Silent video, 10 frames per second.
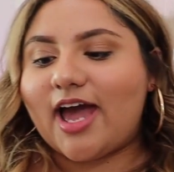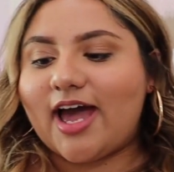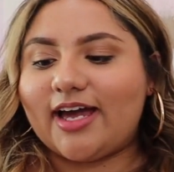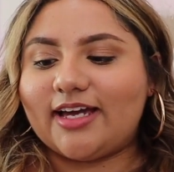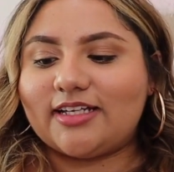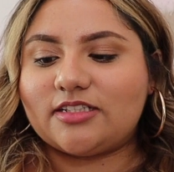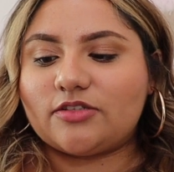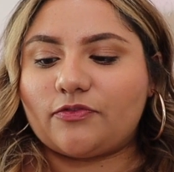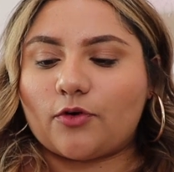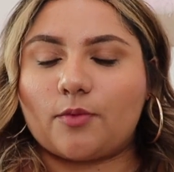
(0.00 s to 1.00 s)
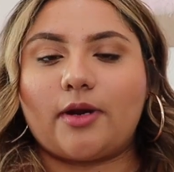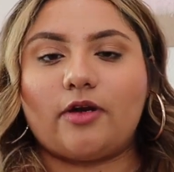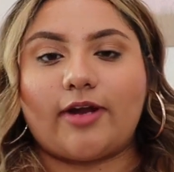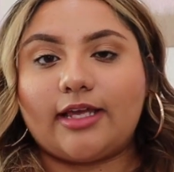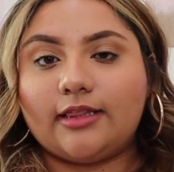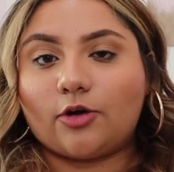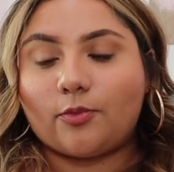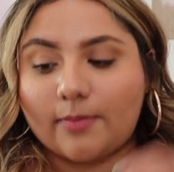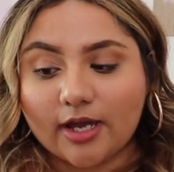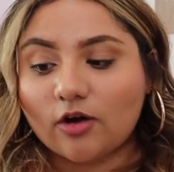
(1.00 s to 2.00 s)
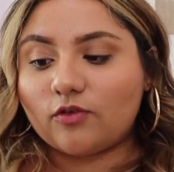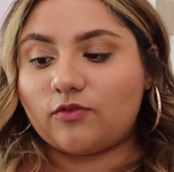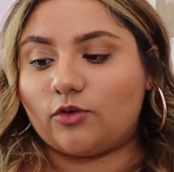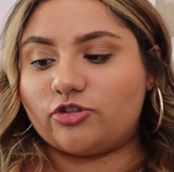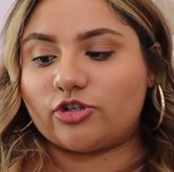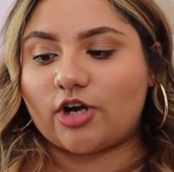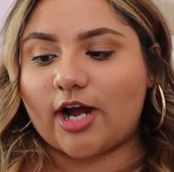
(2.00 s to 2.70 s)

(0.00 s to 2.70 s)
And for my regular mail folder,